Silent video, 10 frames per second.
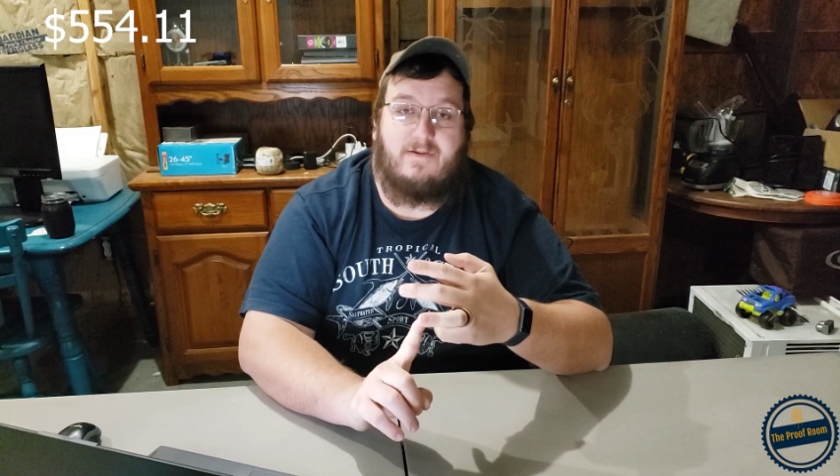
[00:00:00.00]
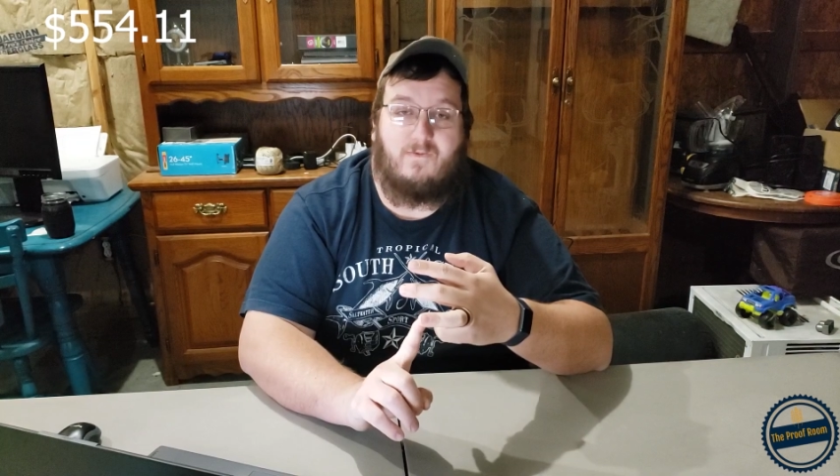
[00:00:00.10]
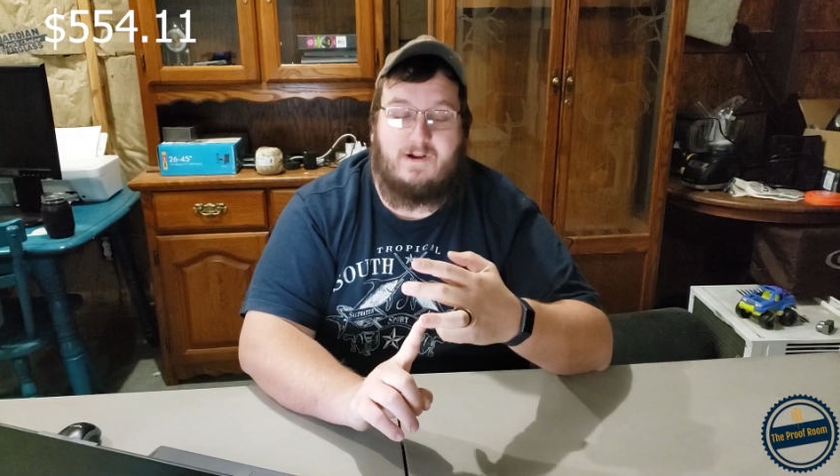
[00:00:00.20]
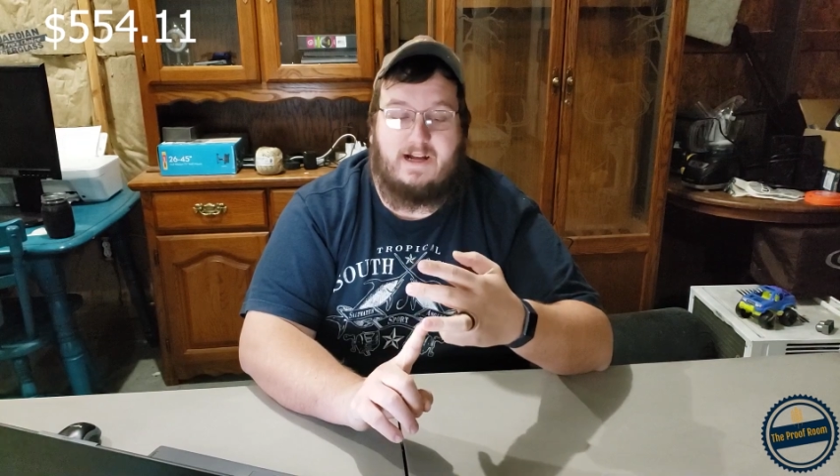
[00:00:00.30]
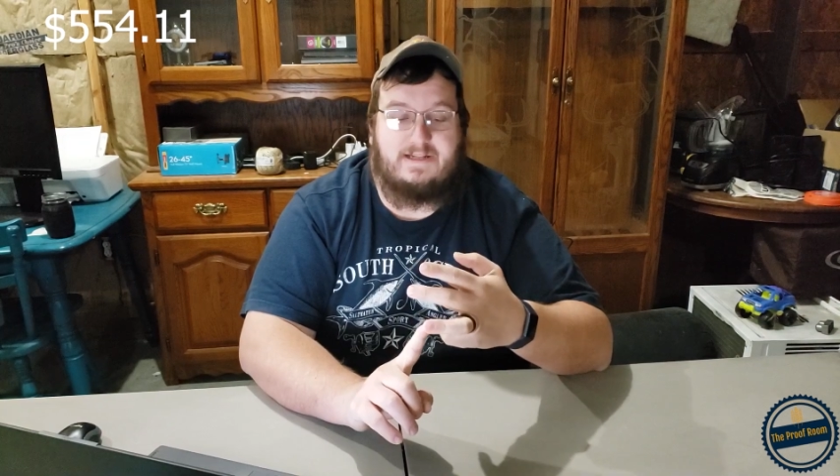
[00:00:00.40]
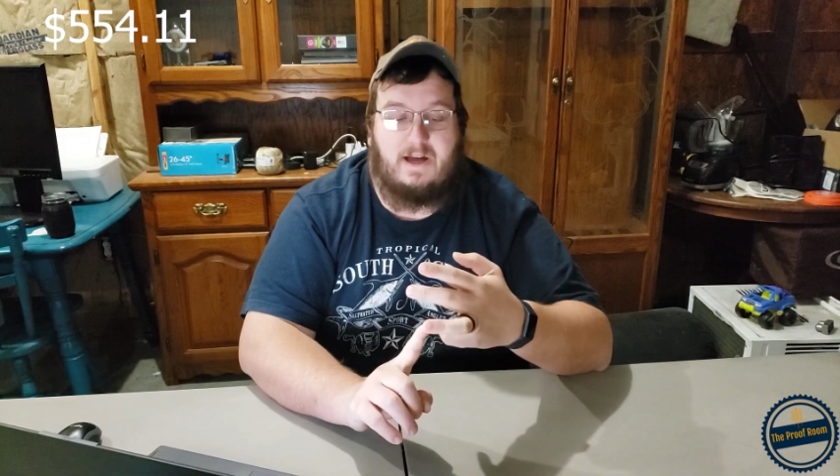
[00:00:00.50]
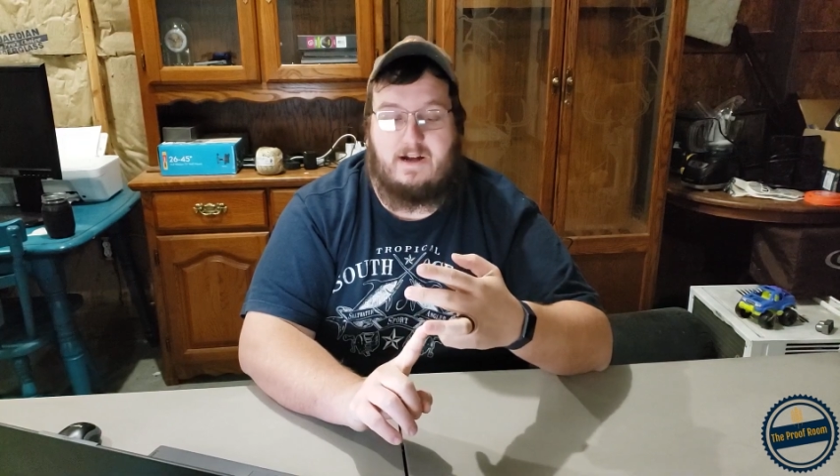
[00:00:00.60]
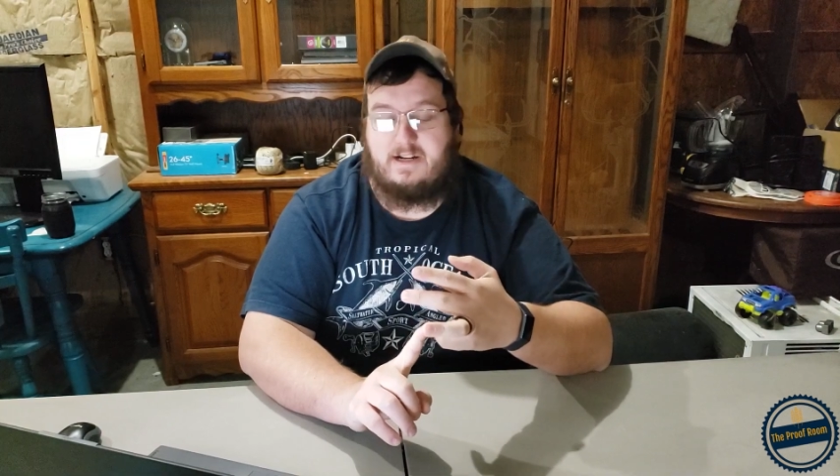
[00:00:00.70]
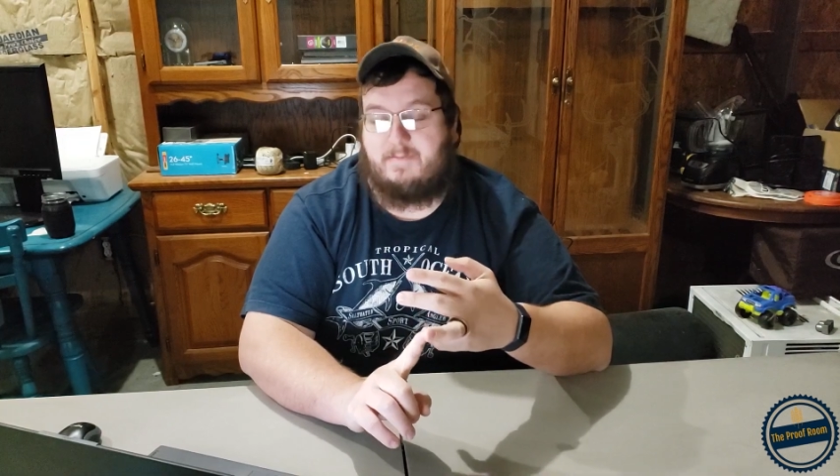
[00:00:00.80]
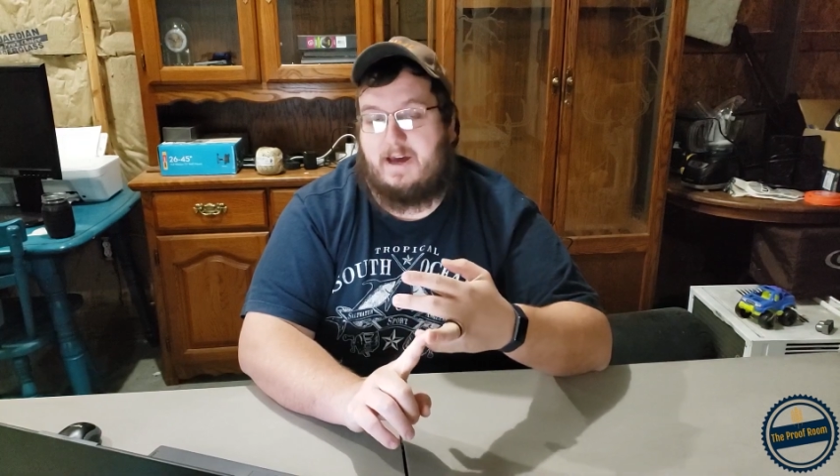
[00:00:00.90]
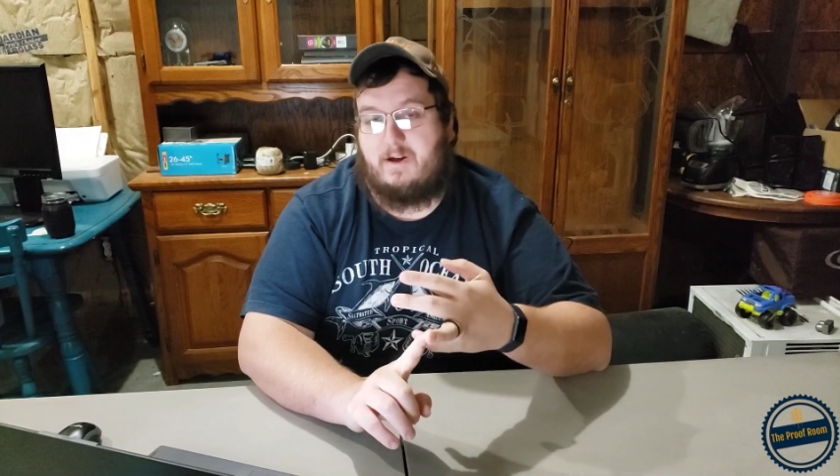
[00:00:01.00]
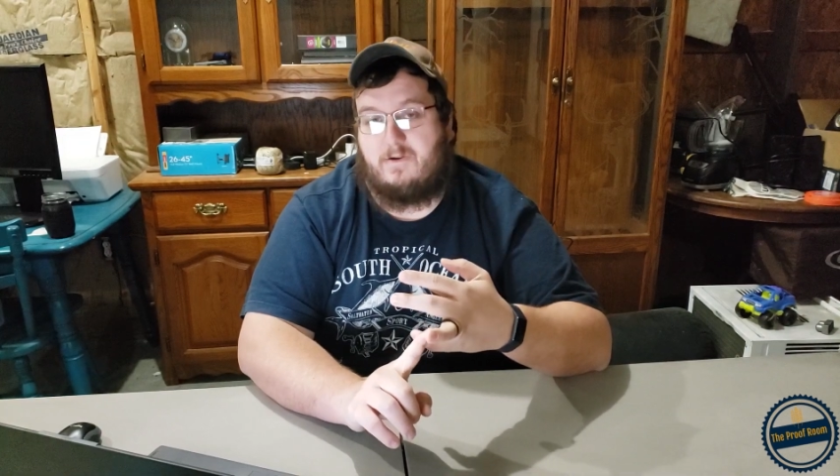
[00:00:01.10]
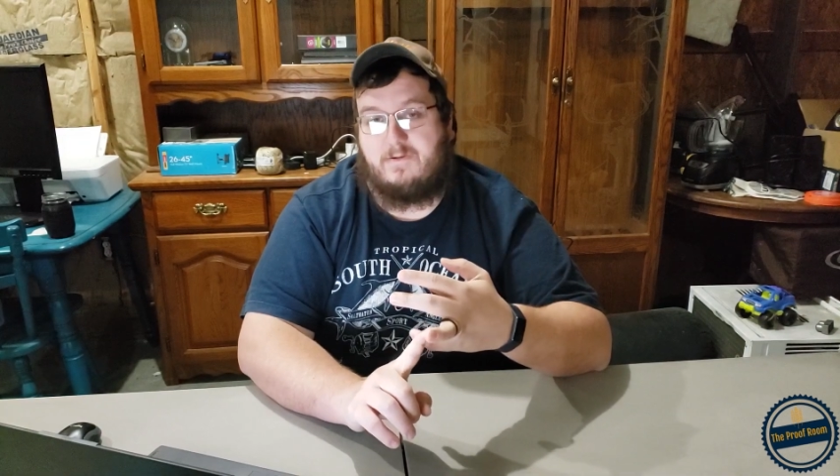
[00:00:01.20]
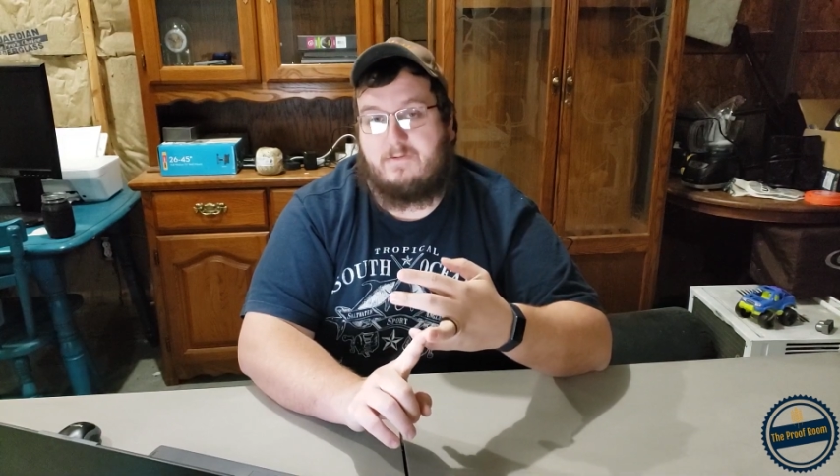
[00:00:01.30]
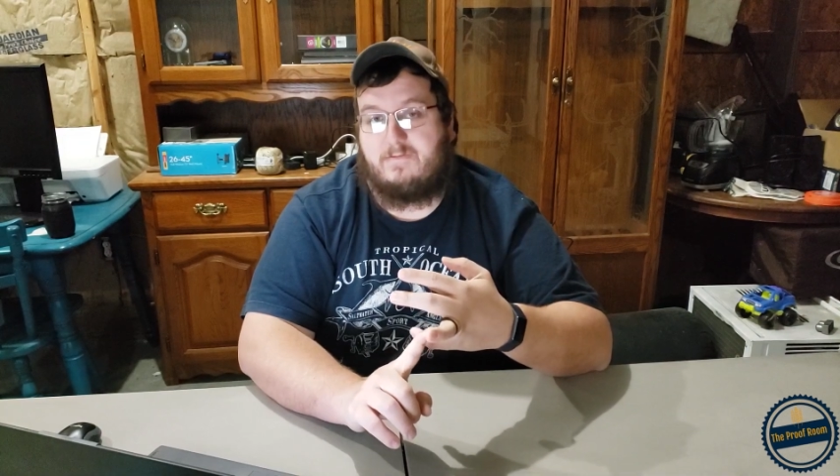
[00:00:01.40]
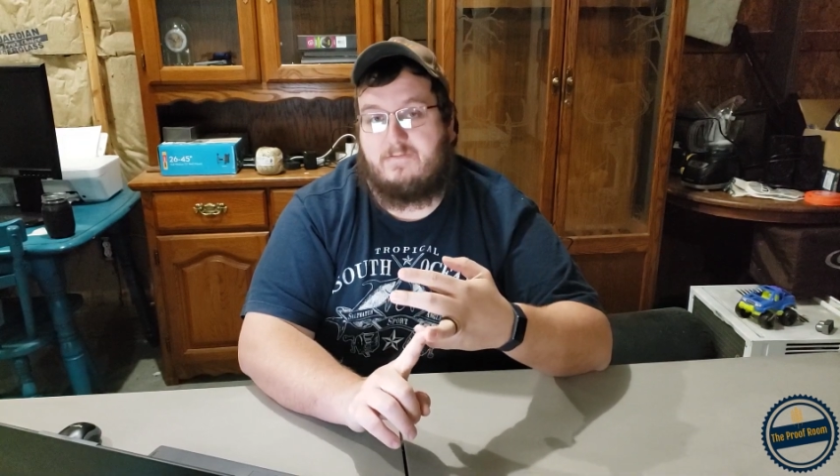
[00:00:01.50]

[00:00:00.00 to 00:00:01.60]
we're not talking about